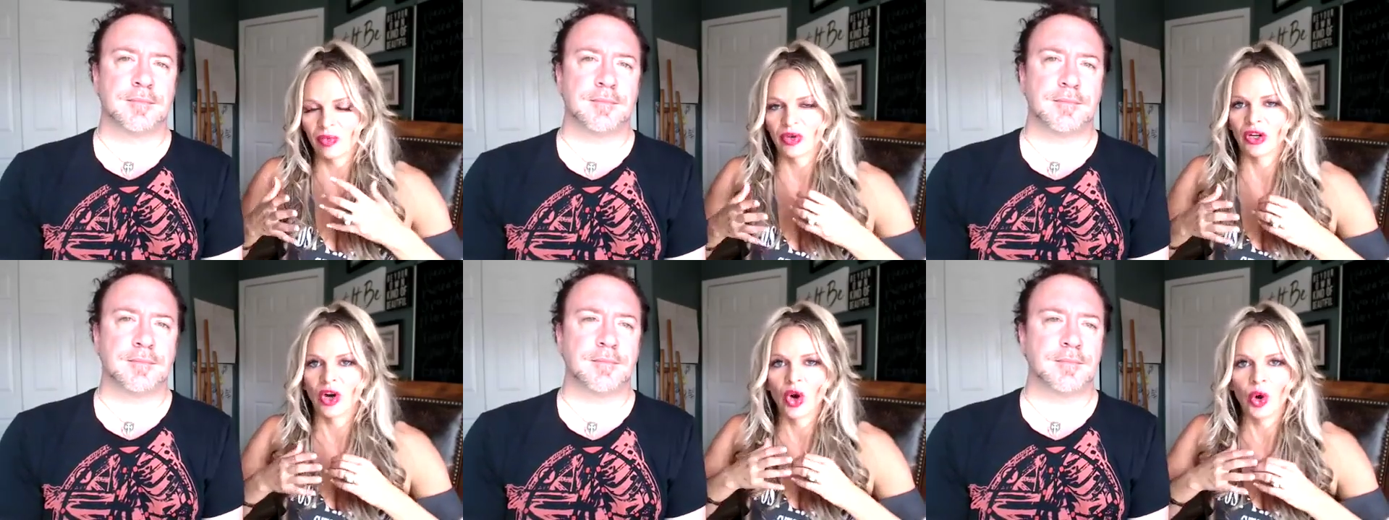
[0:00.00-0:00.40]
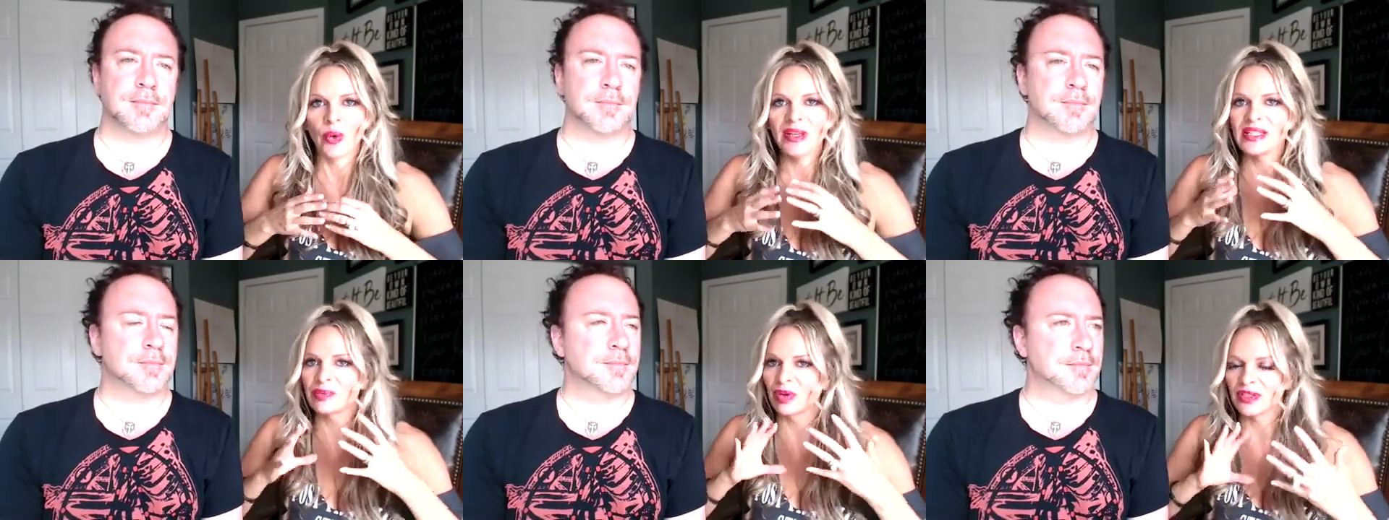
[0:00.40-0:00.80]
Speaker 1: we're
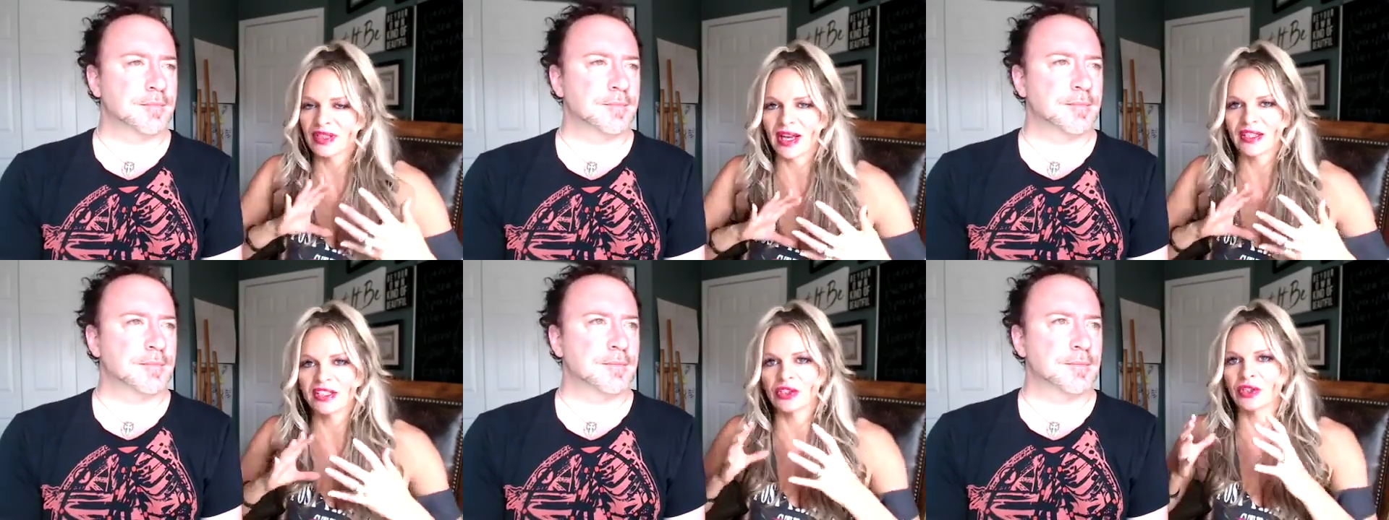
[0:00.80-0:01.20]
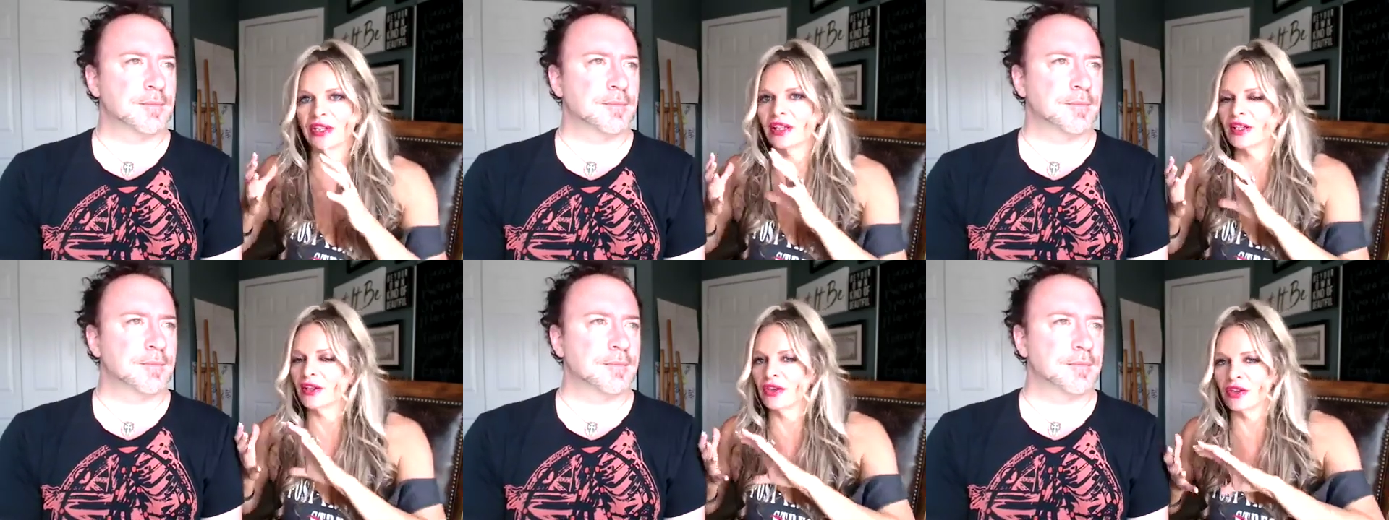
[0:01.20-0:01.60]
always
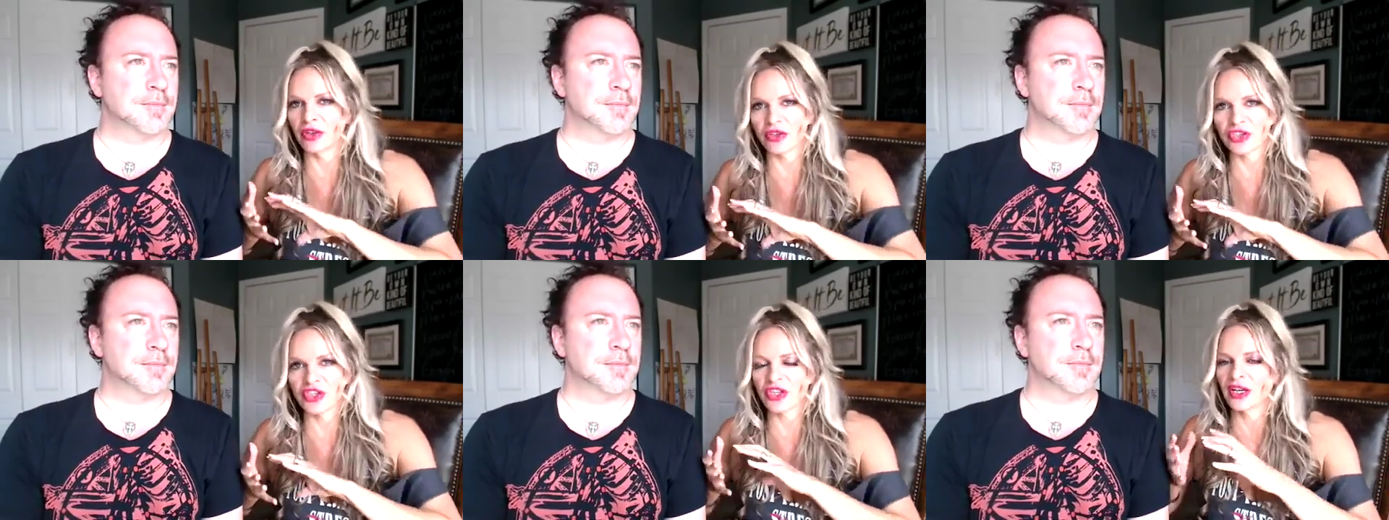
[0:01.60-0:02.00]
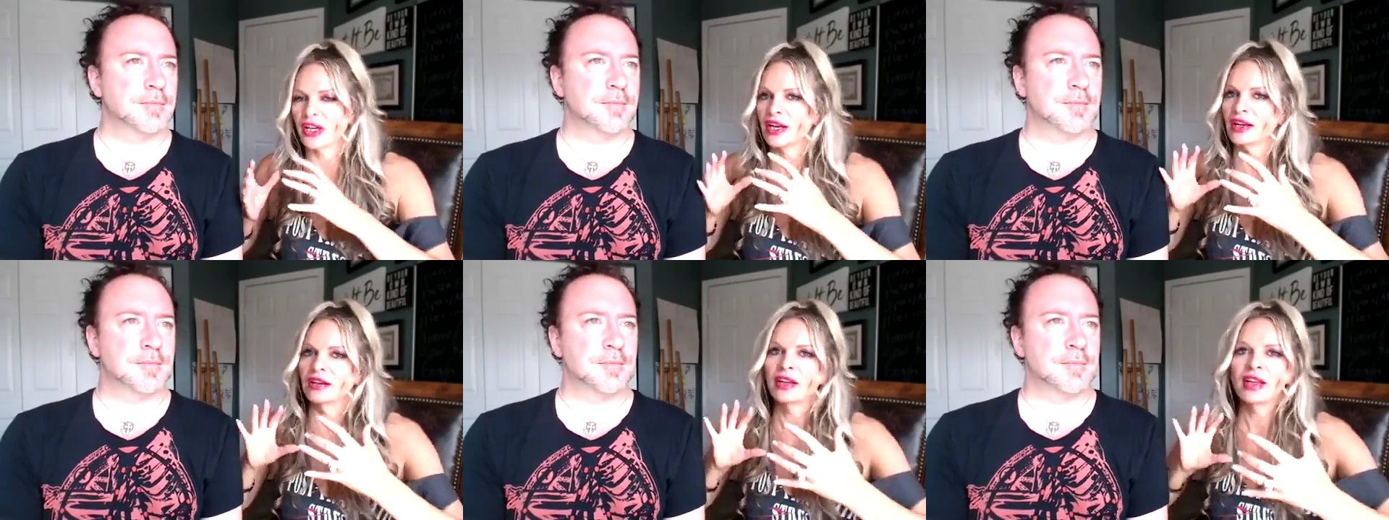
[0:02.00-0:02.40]
protecting,
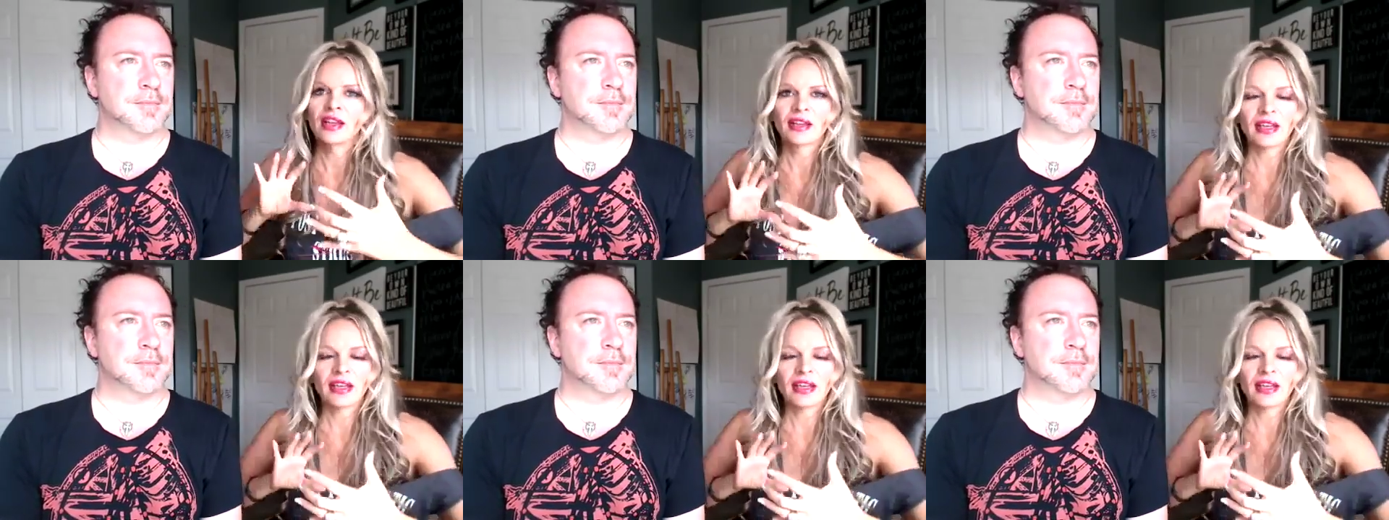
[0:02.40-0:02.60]
nurturing,